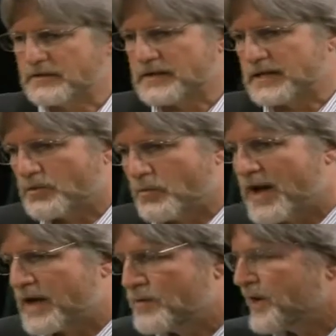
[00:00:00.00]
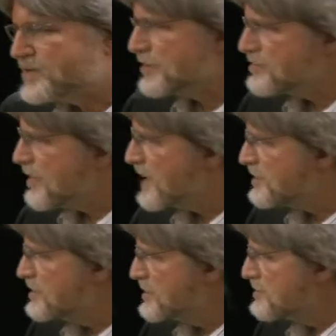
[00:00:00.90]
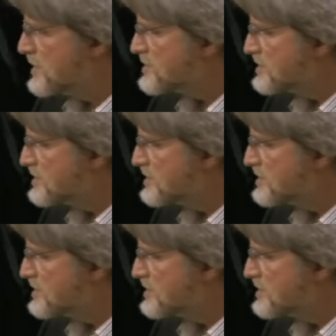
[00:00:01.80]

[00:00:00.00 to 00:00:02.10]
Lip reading: in a way what you're trying to do is